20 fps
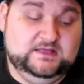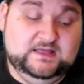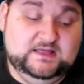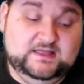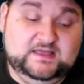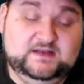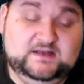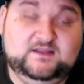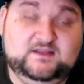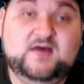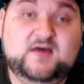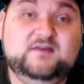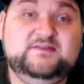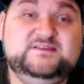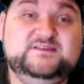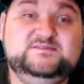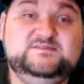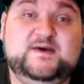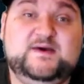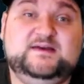And a lot of these
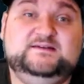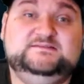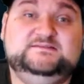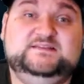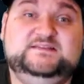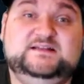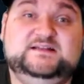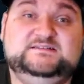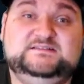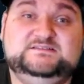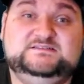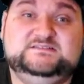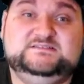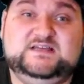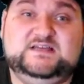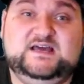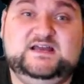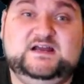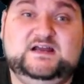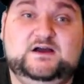battle tactics are
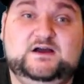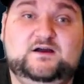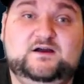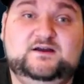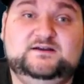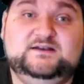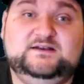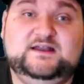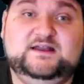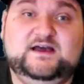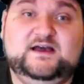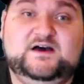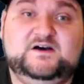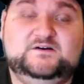kind of hard now.